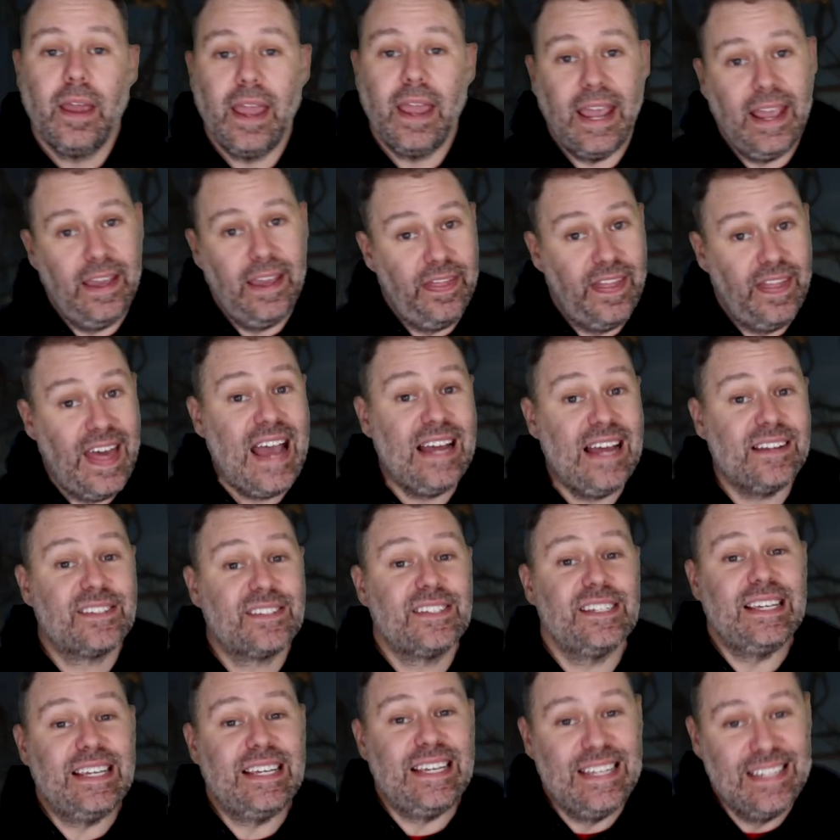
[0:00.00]
And that
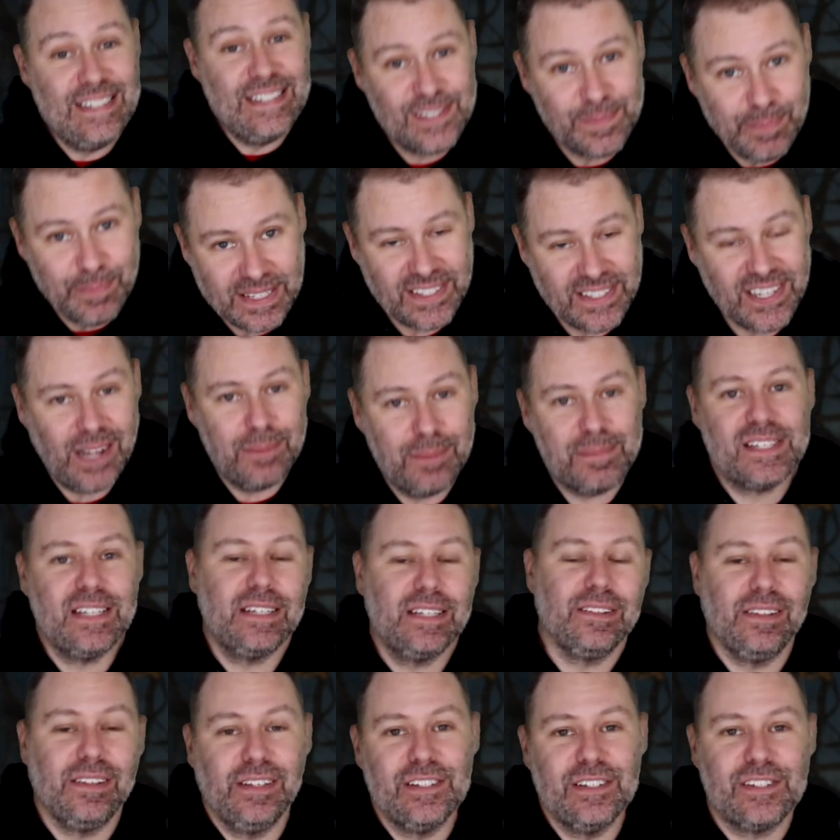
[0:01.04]
is my top
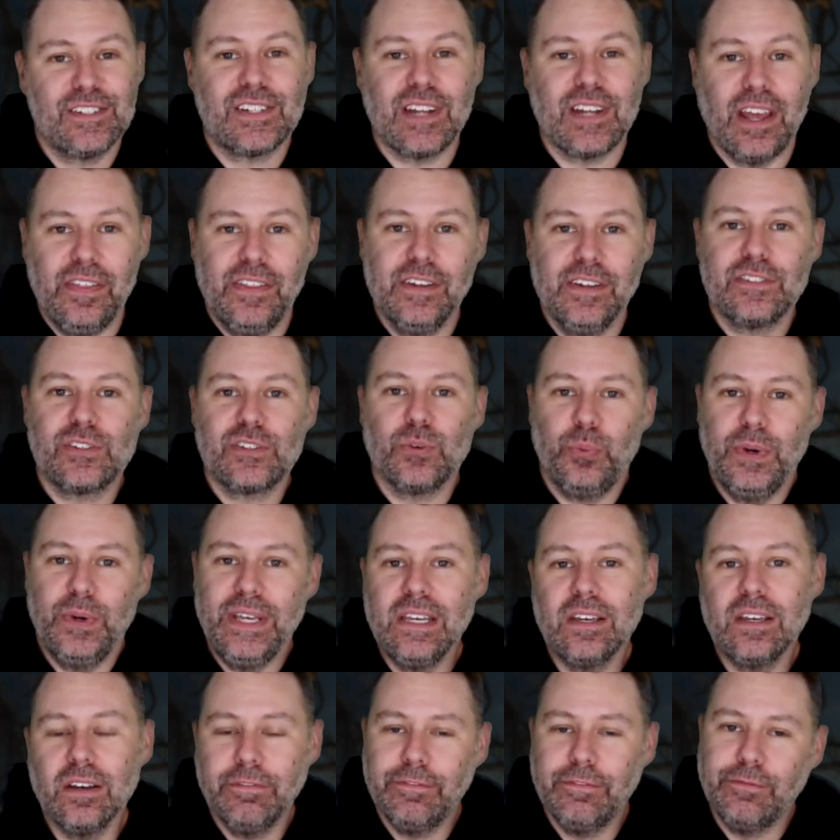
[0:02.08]
10 list this
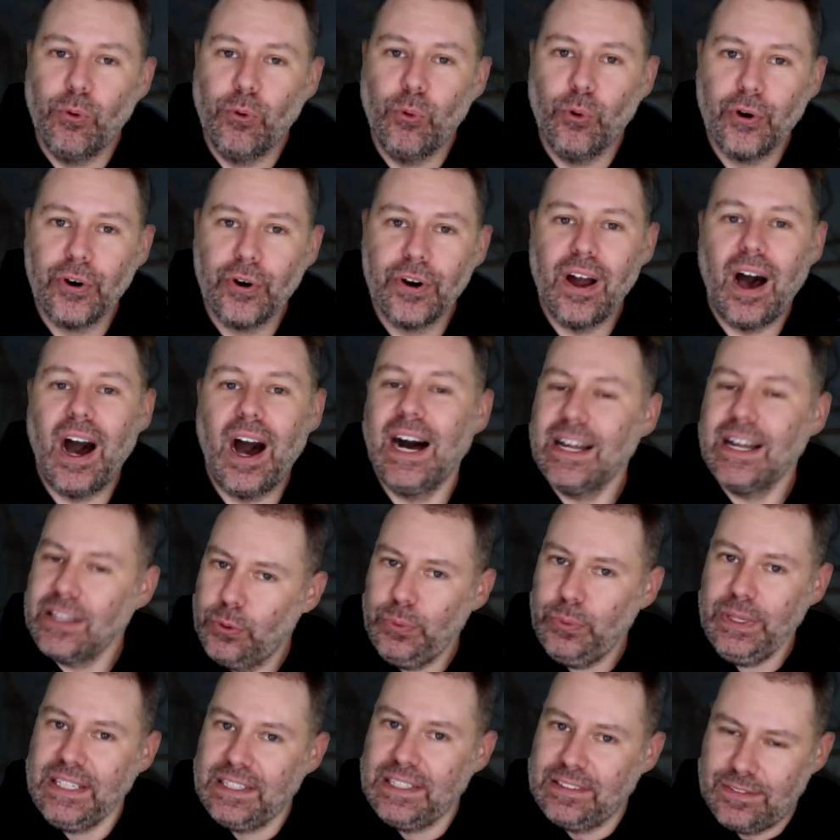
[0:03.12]
week for
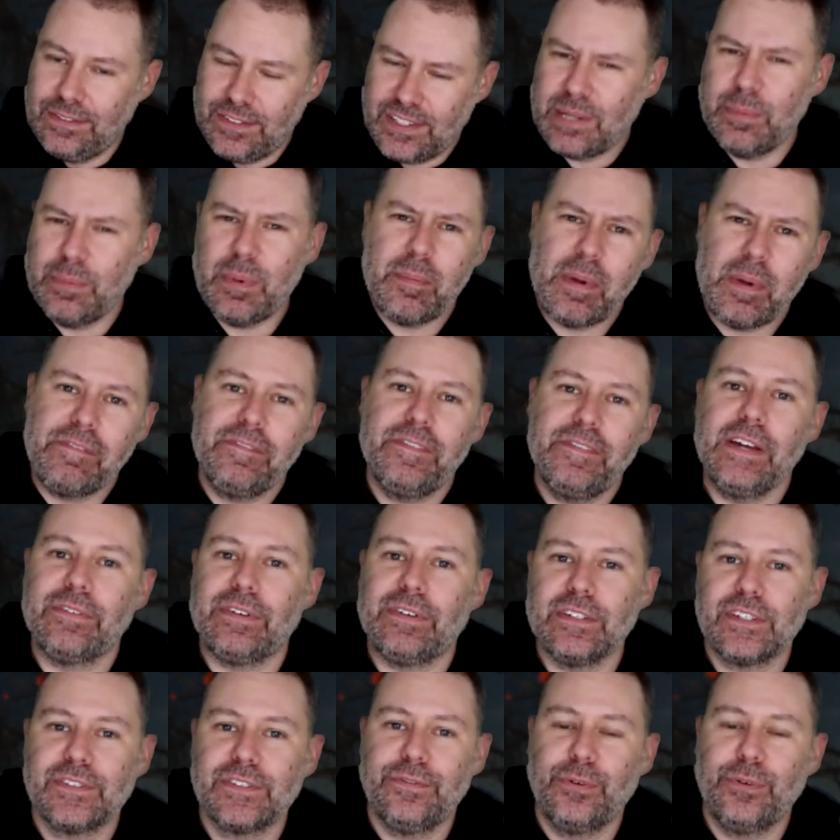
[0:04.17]
Halloween. Some of my
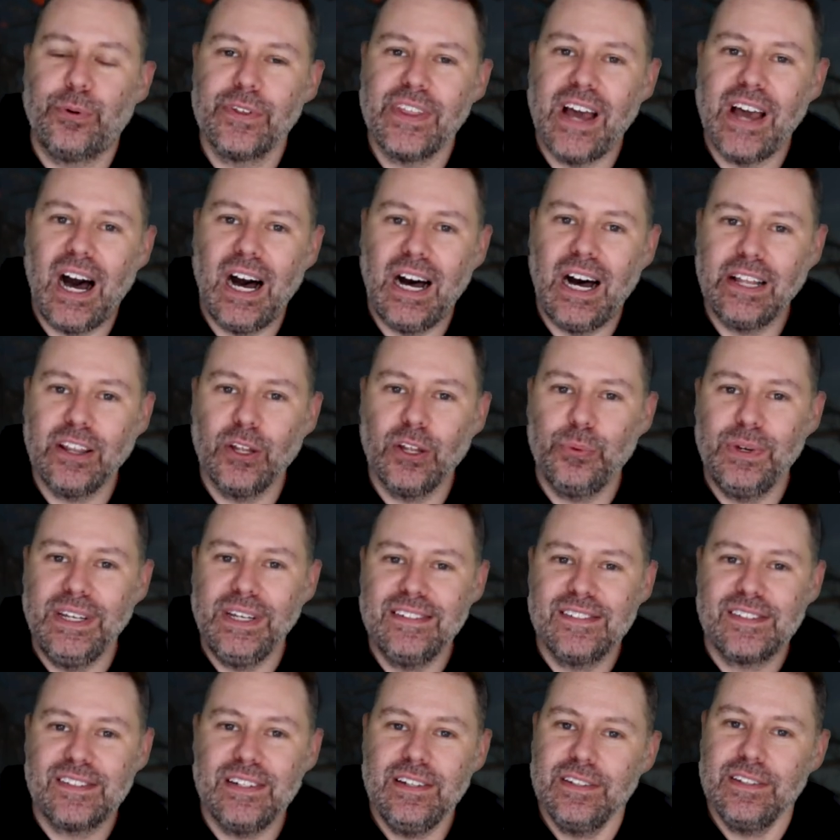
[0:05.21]
favorites for the Halloween
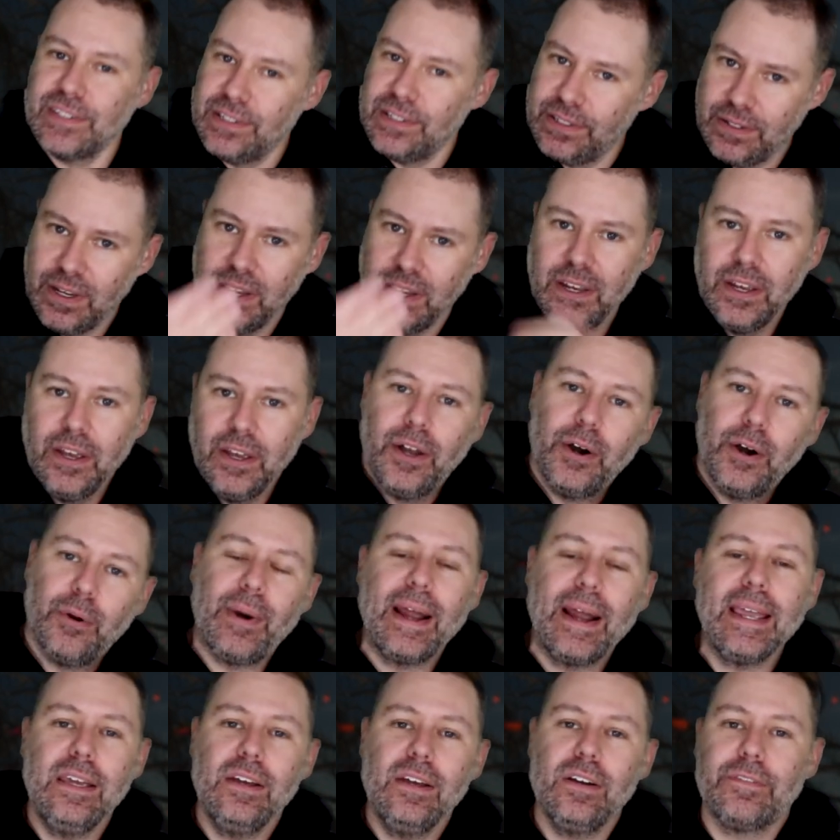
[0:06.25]
season right
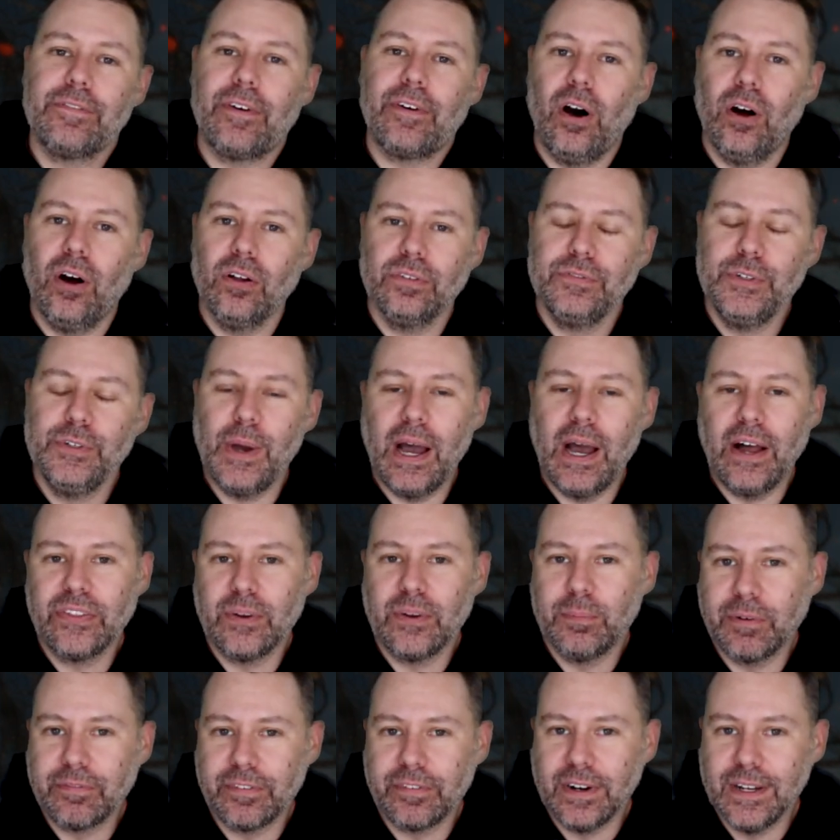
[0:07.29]
here for all of you out there, my
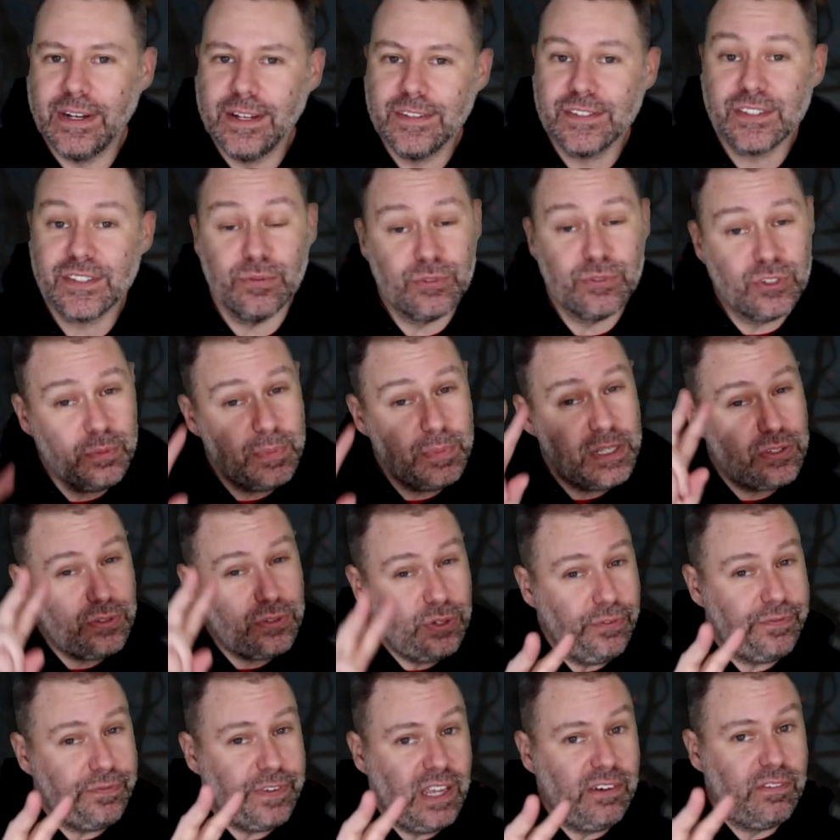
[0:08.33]
friends. So do me two
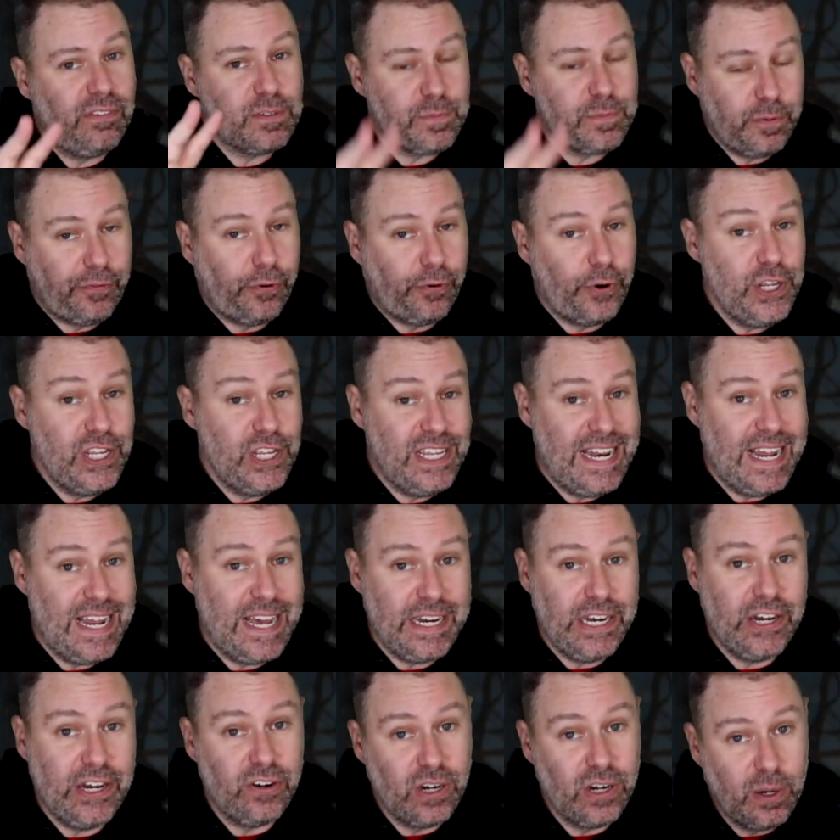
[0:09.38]
favors before you get out of
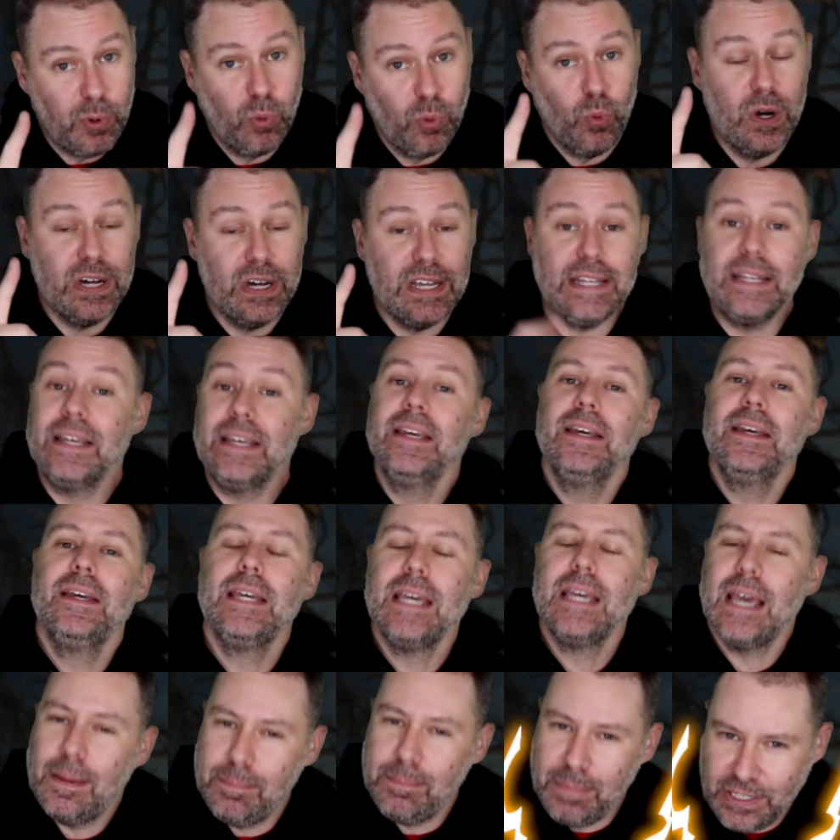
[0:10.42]
here. Number one,
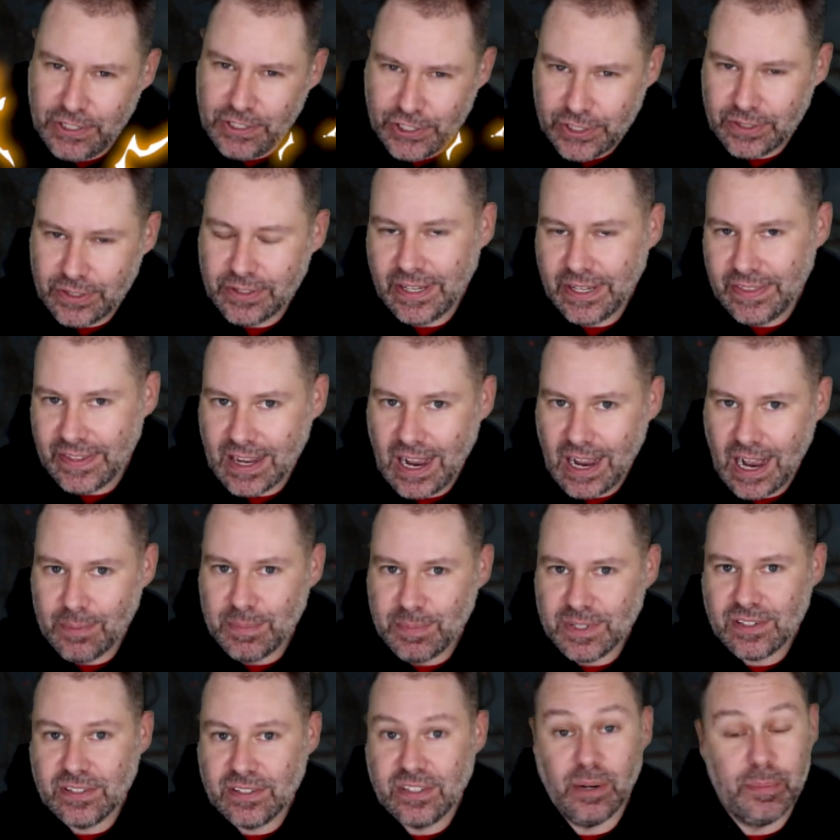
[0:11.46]
be sure in the comments
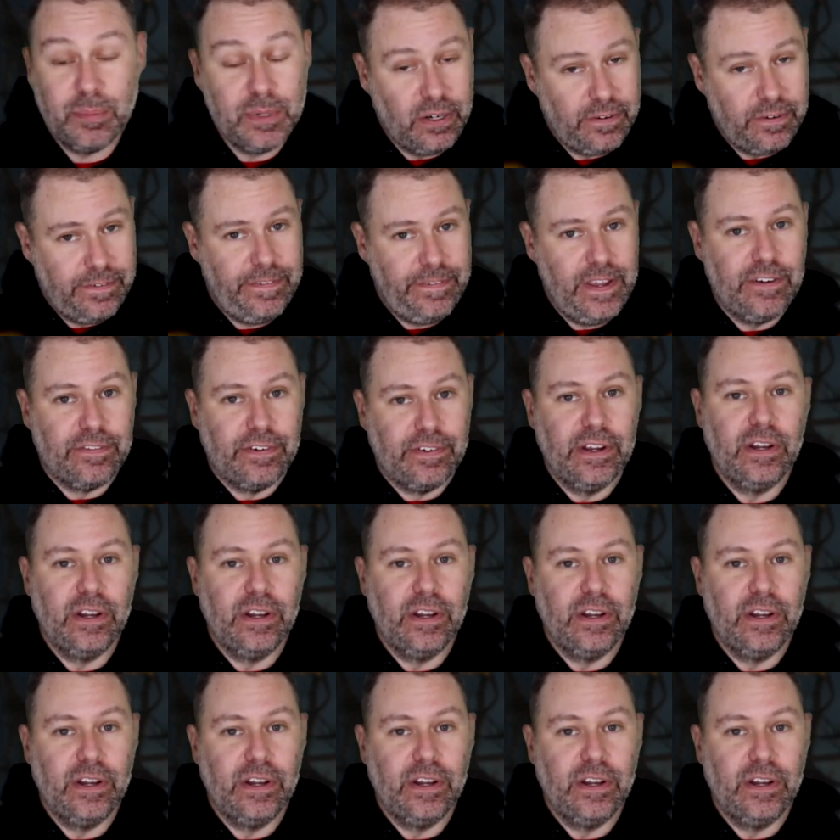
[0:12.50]
to tell me your favorite.